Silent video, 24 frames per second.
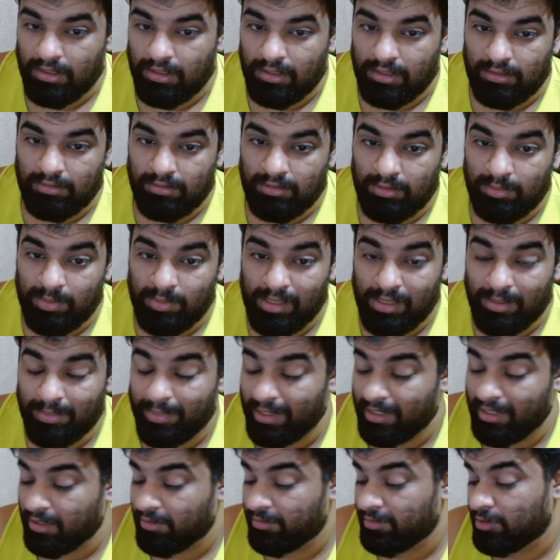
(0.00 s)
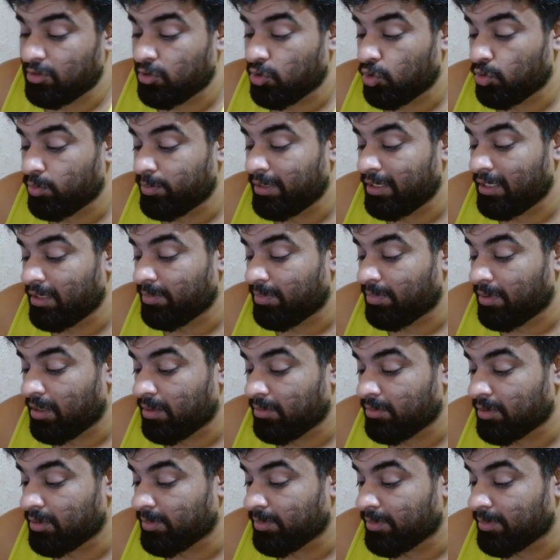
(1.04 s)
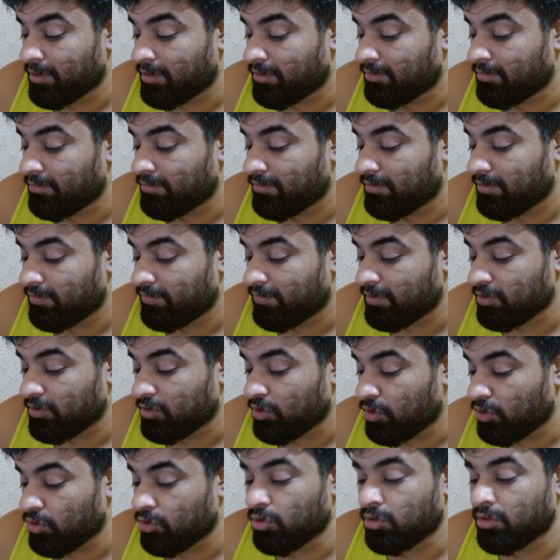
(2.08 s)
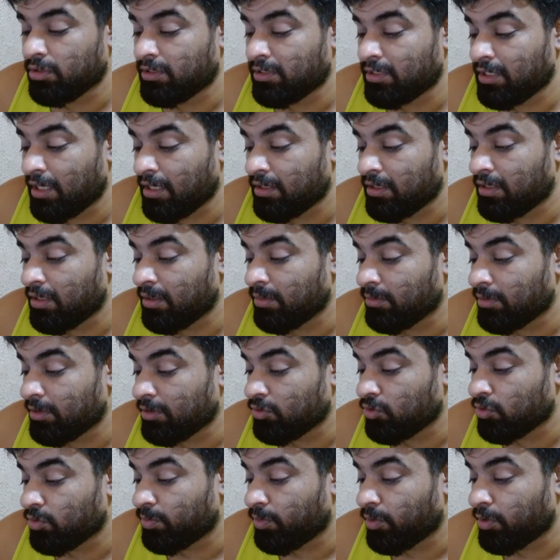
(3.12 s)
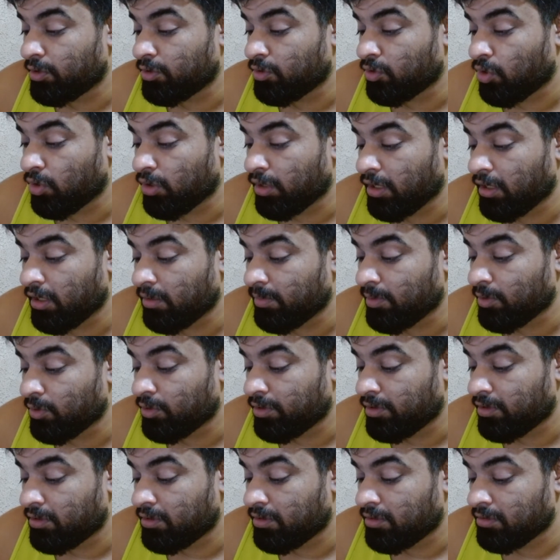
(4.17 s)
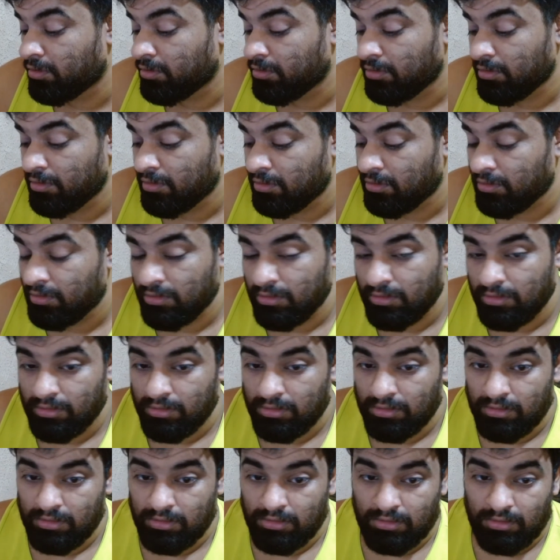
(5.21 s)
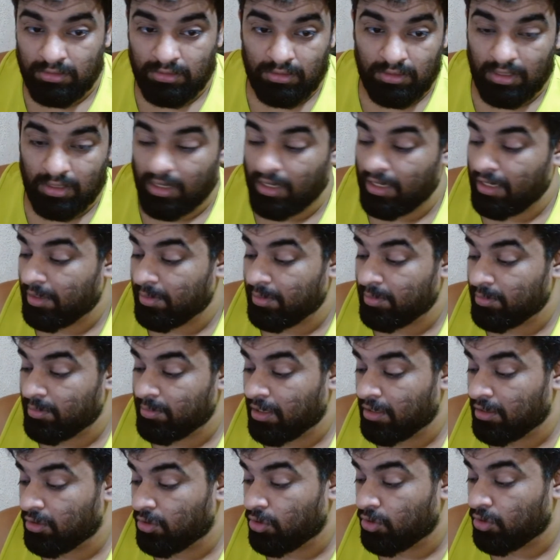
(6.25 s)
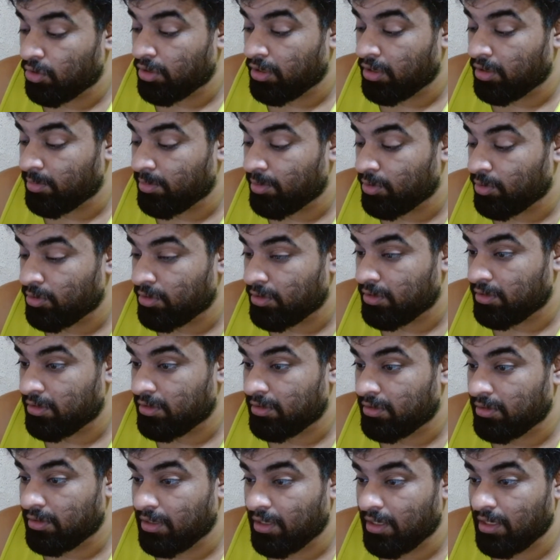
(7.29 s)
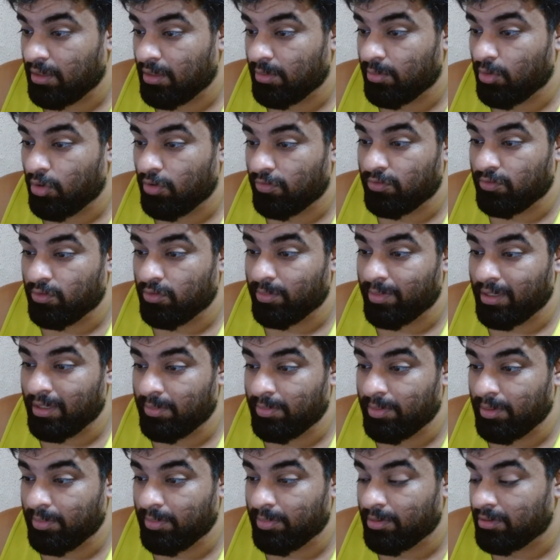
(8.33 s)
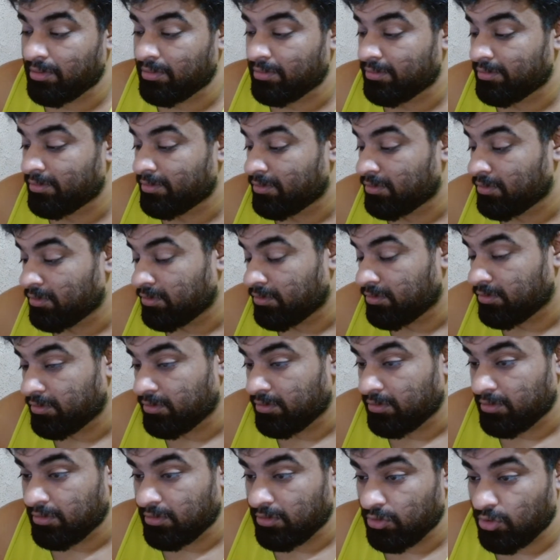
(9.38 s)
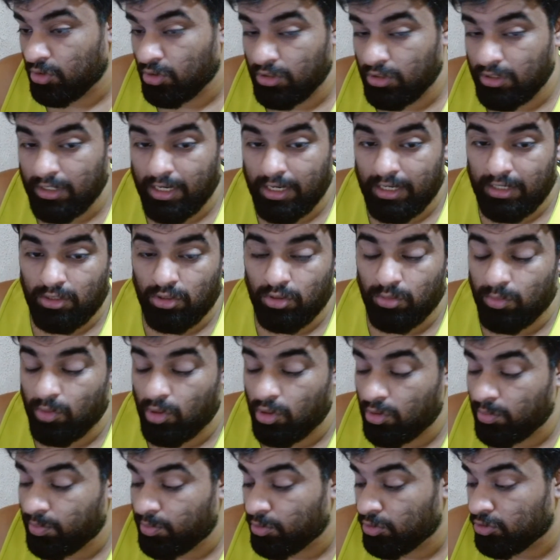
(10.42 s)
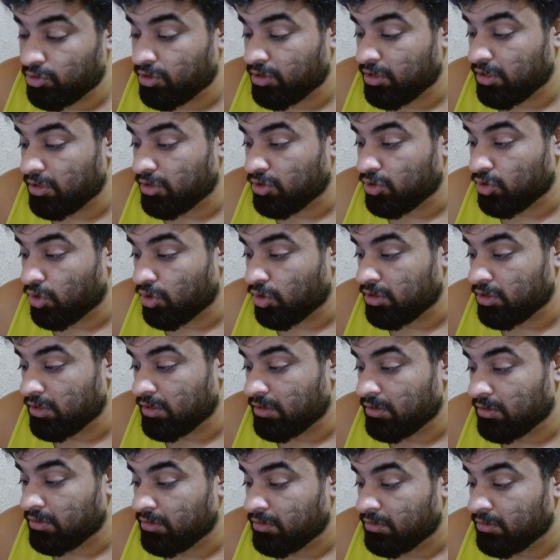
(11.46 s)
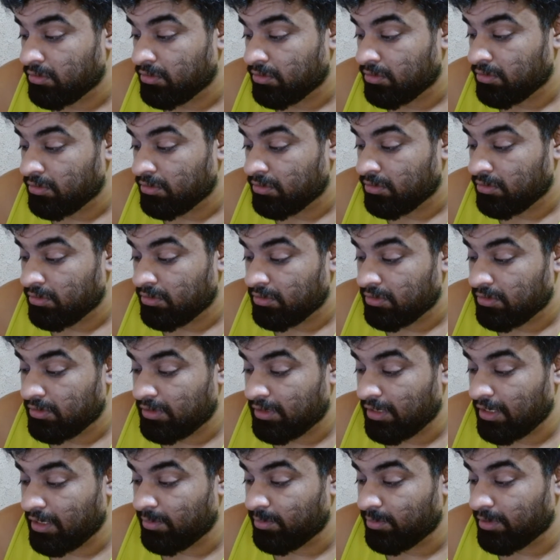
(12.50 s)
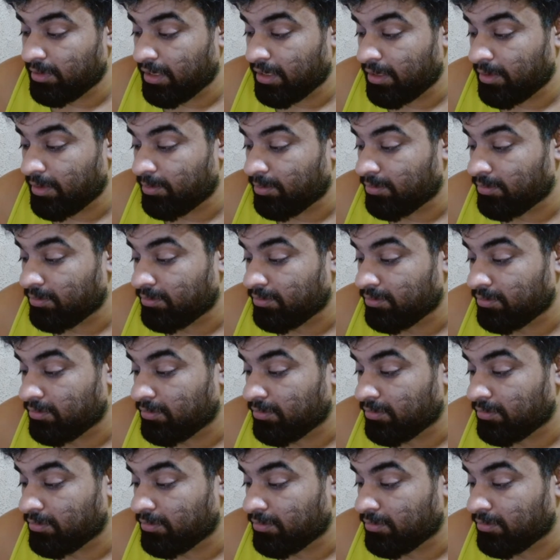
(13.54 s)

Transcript: We played better with Kobe and Palmer, but if he's not going to start them, there's no point talking about it. I am done talking about it. I am off to bed, people. Good night. Tomorrow, Portugal, Georgia. Same time.